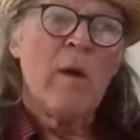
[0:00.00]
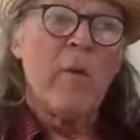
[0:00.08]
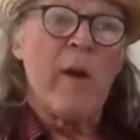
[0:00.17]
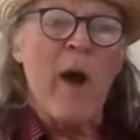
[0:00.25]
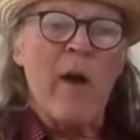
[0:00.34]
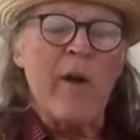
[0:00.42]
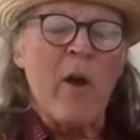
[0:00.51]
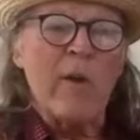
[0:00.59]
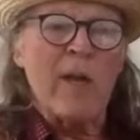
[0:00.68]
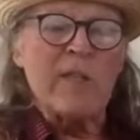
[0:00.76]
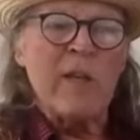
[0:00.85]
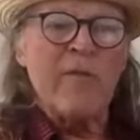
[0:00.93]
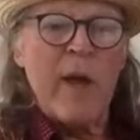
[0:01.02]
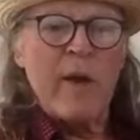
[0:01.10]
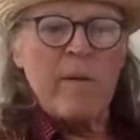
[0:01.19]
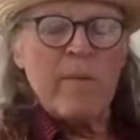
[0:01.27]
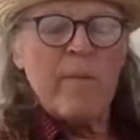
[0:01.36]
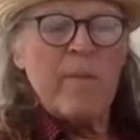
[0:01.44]
We all know Leslie
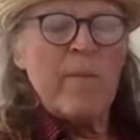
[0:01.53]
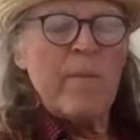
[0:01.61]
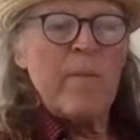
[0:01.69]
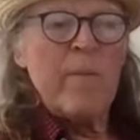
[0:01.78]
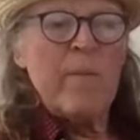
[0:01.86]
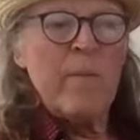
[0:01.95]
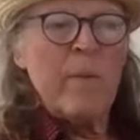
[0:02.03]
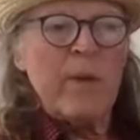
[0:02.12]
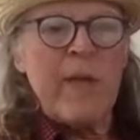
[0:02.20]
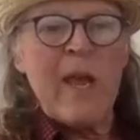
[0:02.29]
Flint, but